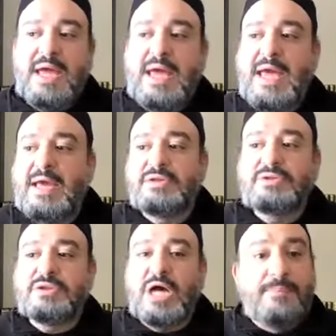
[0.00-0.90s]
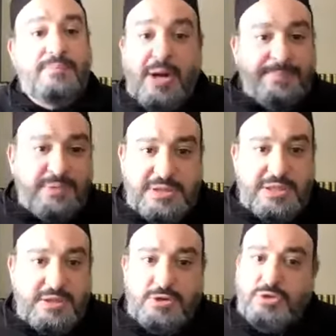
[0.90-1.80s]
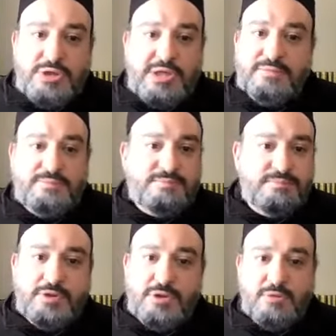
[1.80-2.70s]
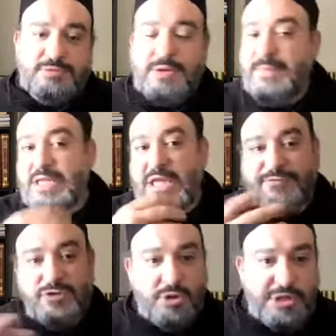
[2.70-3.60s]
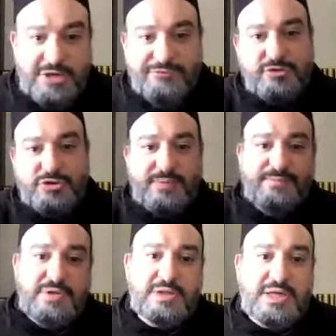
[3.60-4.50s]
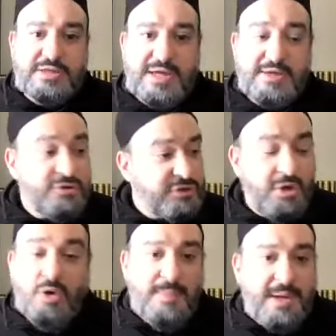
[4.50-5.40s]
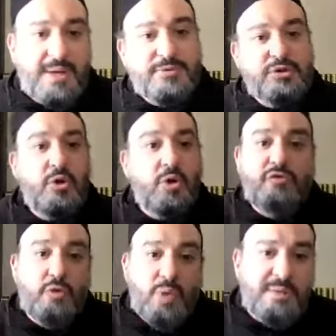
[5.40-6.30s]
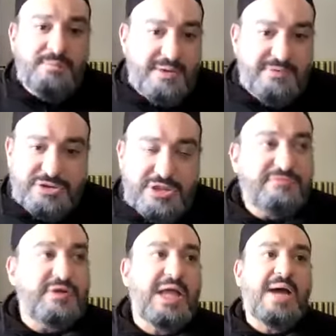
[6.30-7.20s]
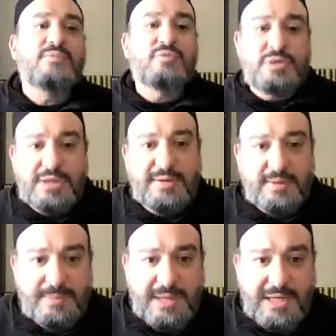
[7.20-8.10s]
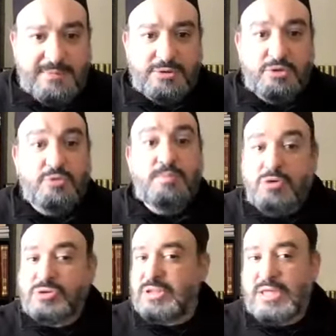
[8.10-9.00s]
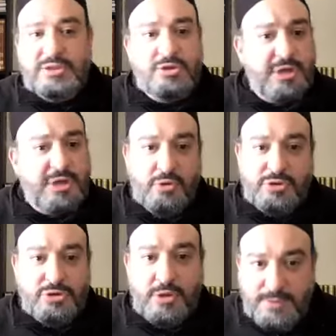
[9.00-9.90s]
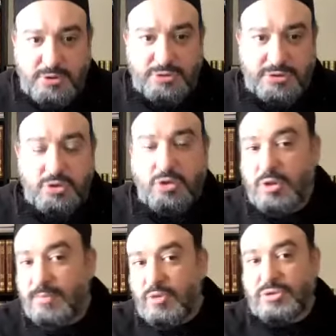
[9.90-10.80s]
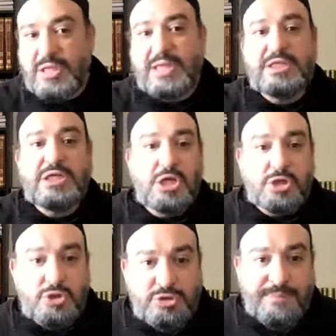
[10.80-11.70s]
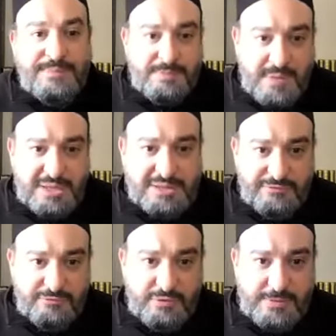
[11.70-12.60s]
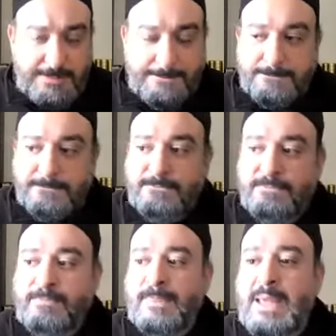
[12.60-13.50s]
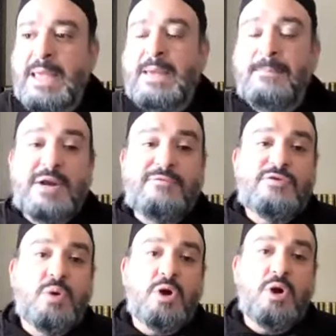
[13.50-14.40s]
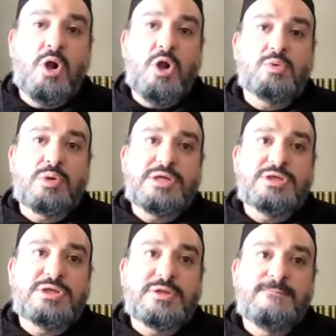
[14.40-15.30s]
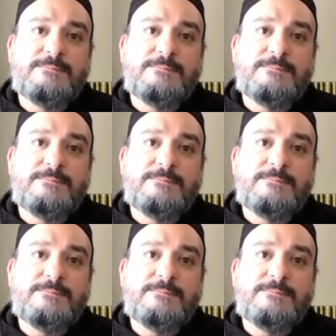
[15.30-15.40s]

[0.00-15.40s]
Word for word: and abruptly you get, you know, somebody gives you a gift or something like that, say, oh my God, I'm so overwhelmed by this gift, alhamdulillah, rabbil alameen. most likely you're not going to abuse it. You're going to most likely do something positive with it. But if you are always